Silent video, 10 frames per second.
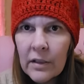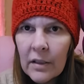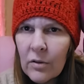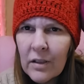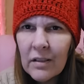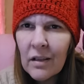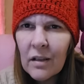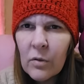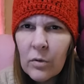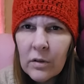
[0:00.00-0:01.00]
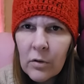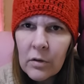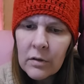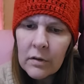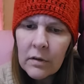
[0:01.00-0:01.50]
I don't need another one
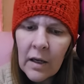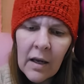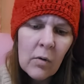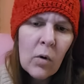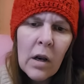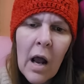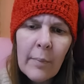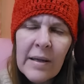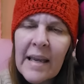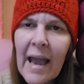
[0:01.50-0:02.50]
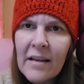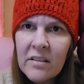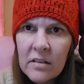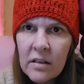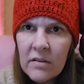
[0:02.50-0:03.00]
on uh, one hot pink hat's
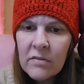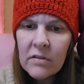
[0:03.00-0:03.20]
enough.